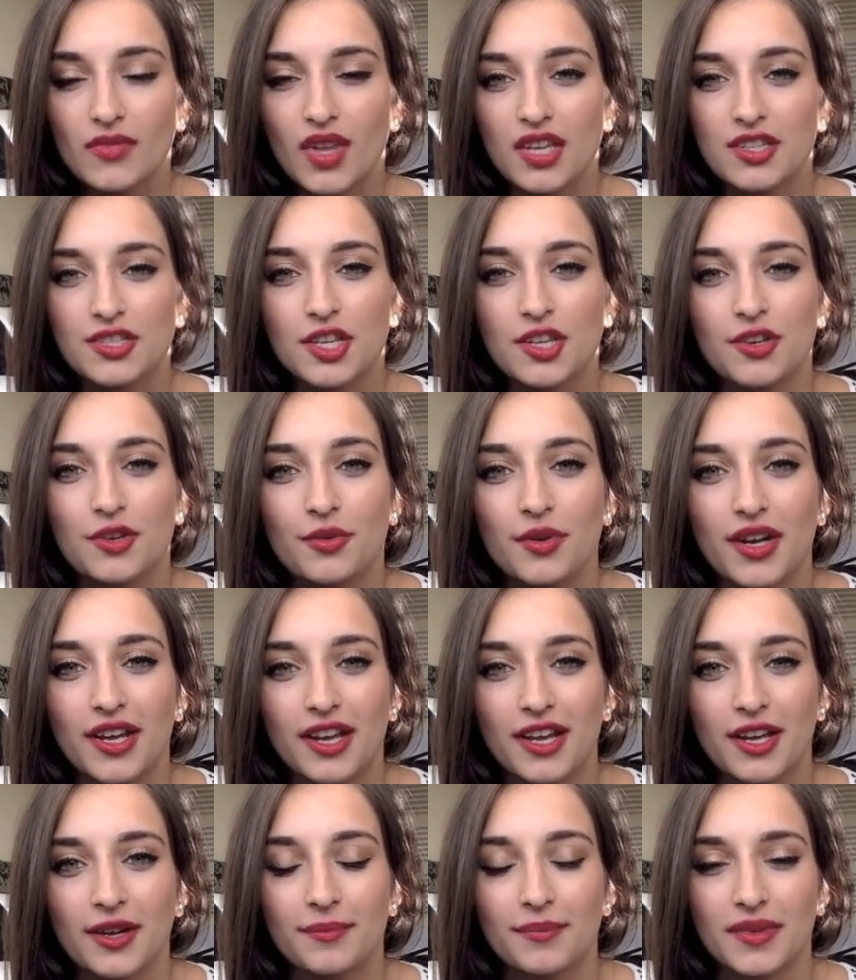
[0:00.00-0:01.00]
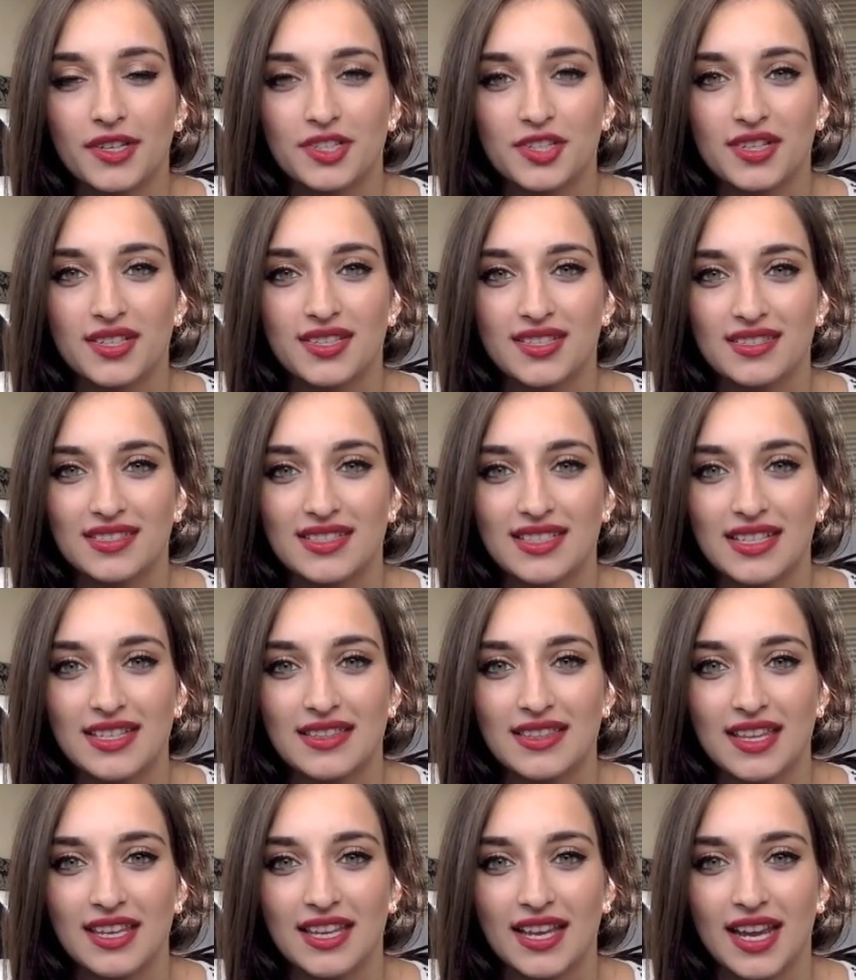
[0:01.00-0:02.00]
So, as you can see,
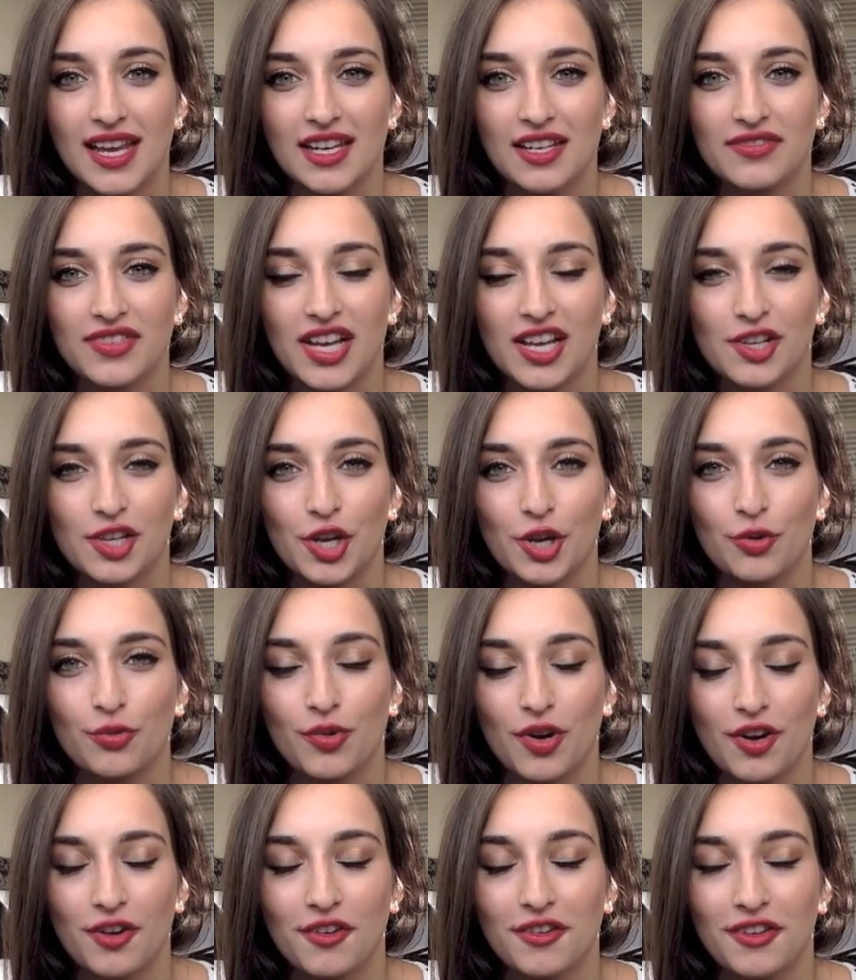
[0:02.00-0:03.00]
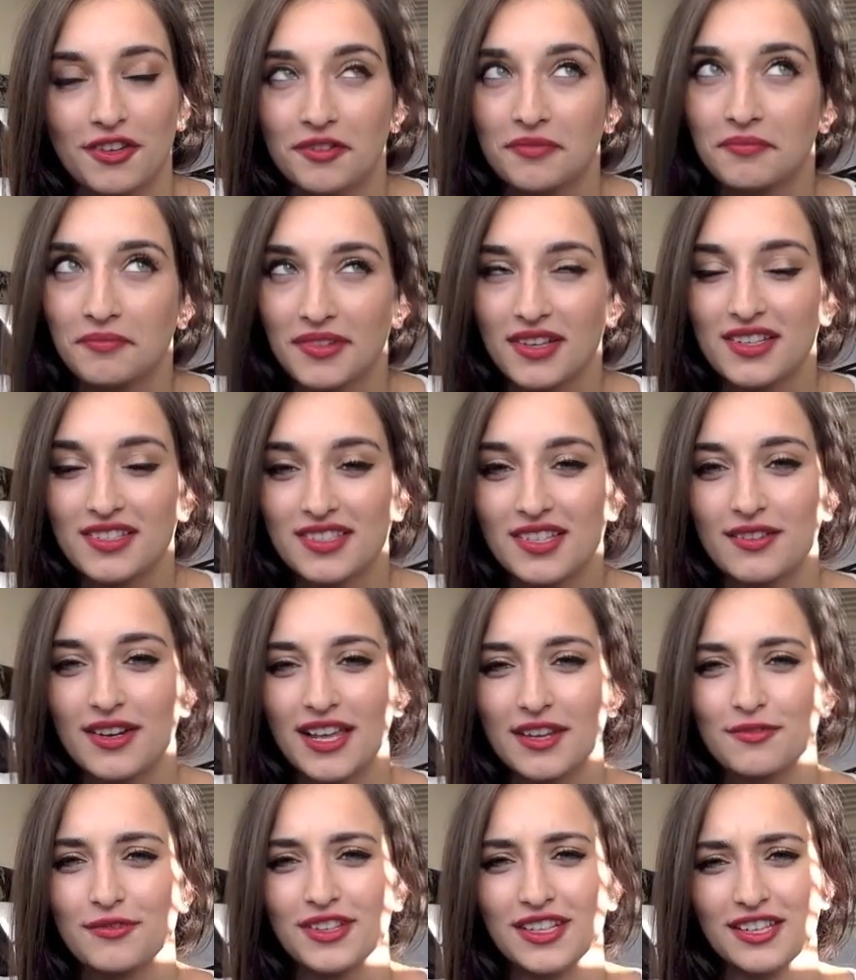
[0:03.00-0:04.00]
they kind of can go wrong because they're,
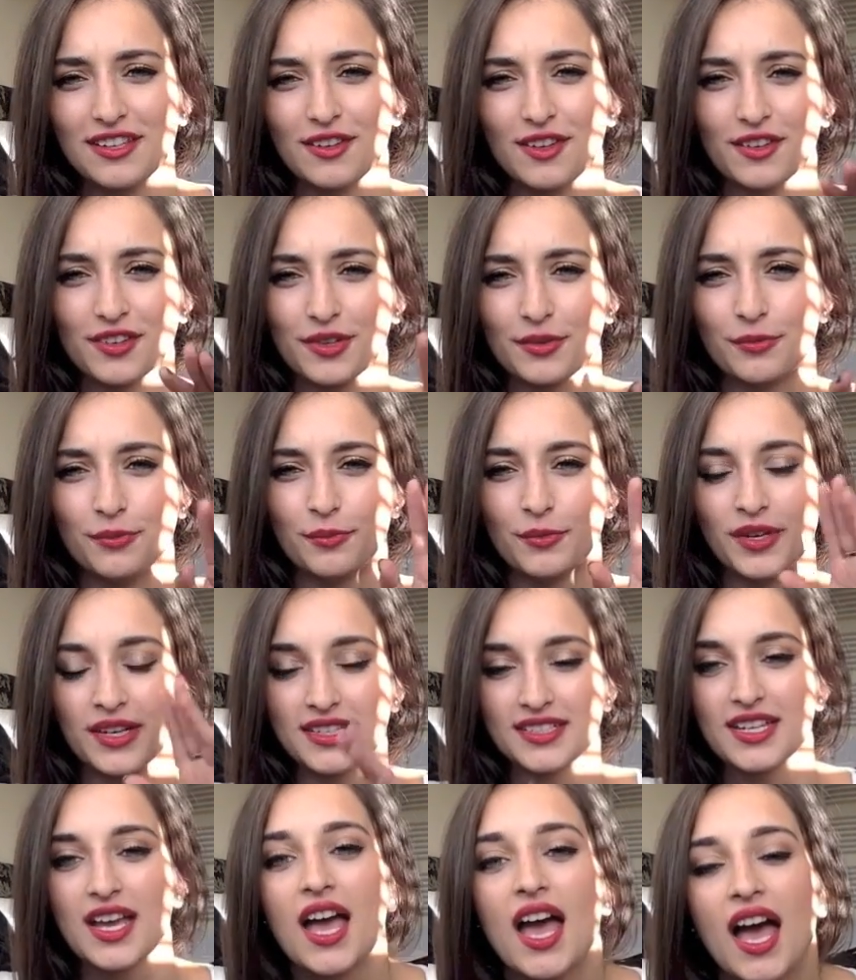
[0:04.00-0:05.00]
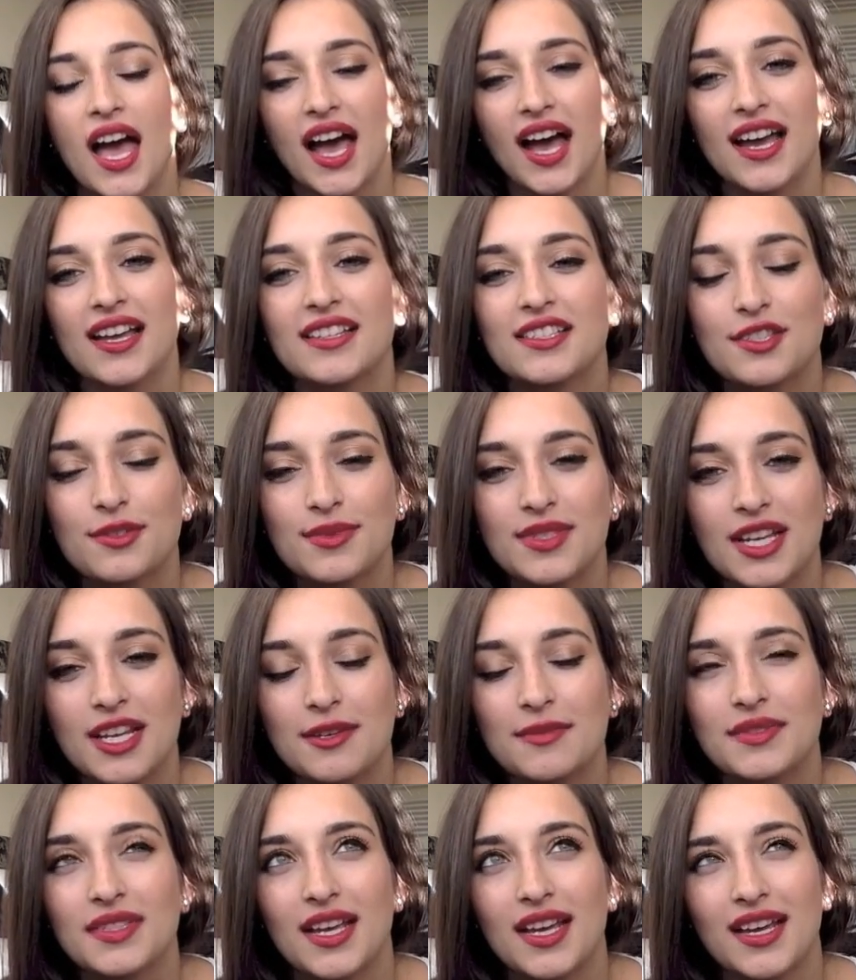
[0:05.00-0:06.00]
like, really long and weird. And
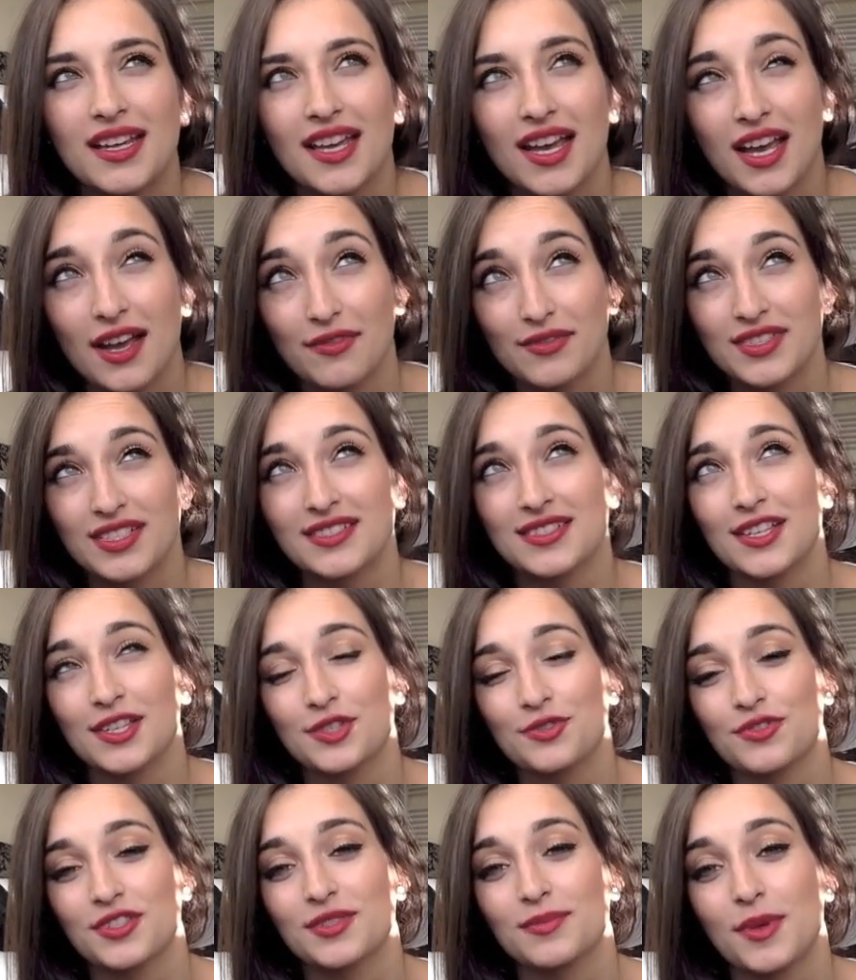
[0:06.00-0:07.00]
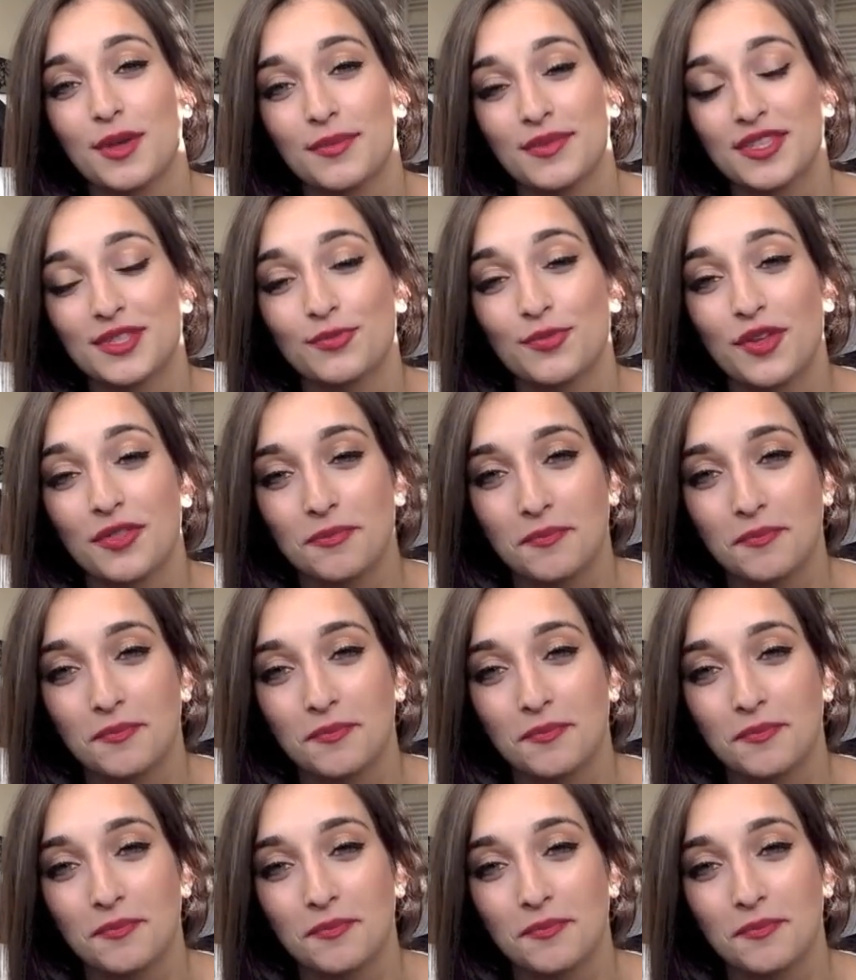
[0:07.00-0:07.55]
sometimes I have disastrous moments with